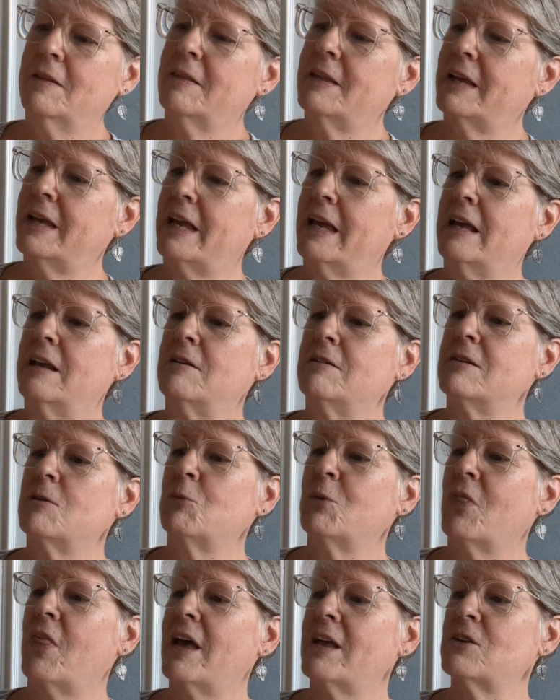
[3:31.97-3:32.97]

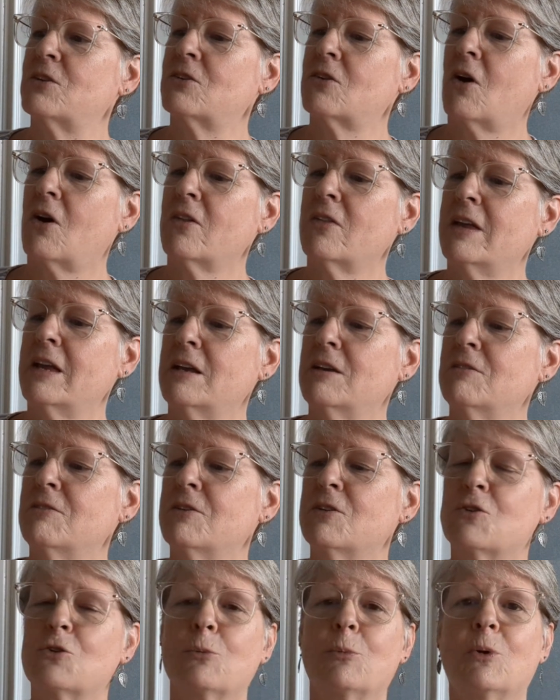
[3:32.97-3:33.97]
They Saw the
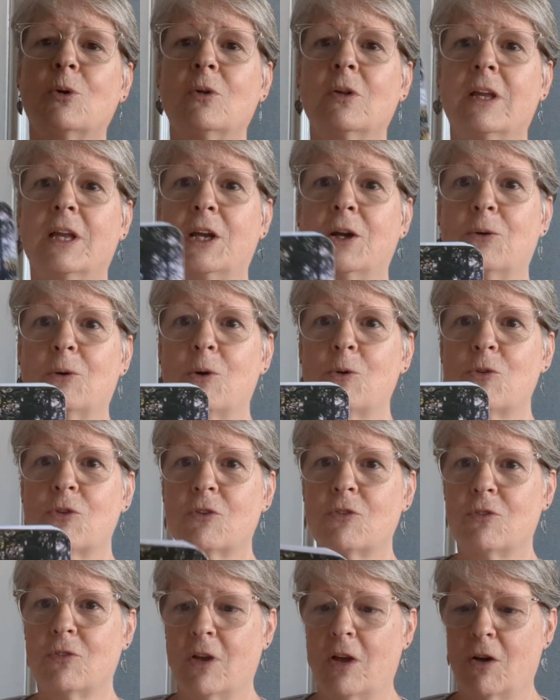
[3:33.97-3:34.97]
Invisible, Heroes
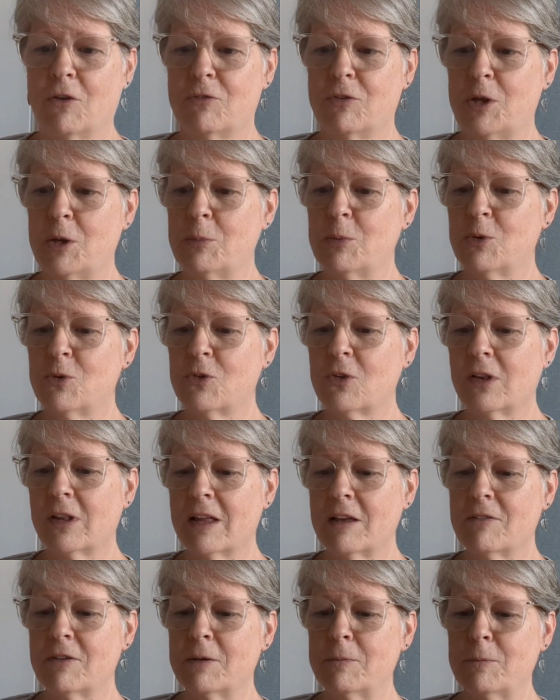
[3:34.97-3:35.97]
of Hebrews
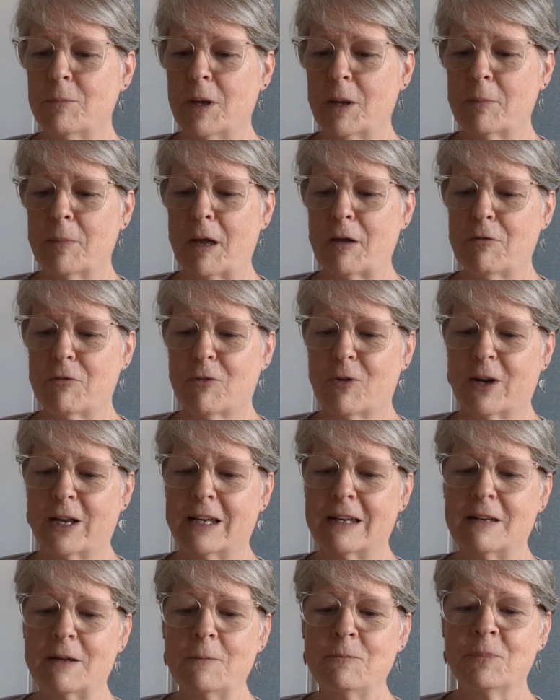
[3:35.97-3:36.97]
11, by my
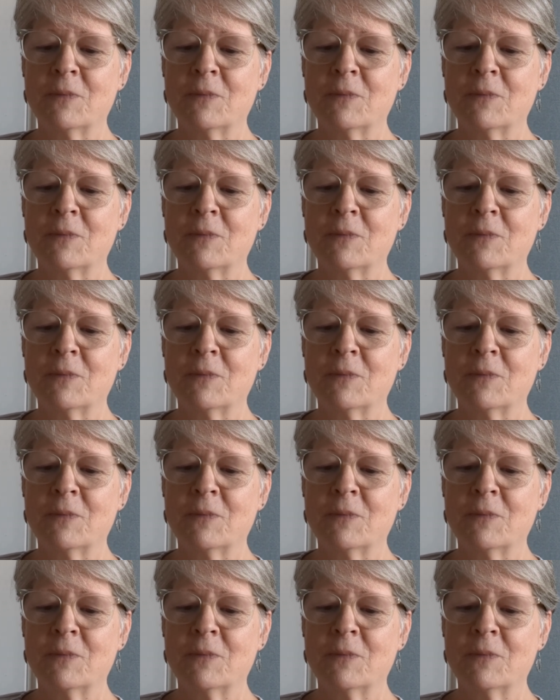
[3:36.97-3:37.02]
friend.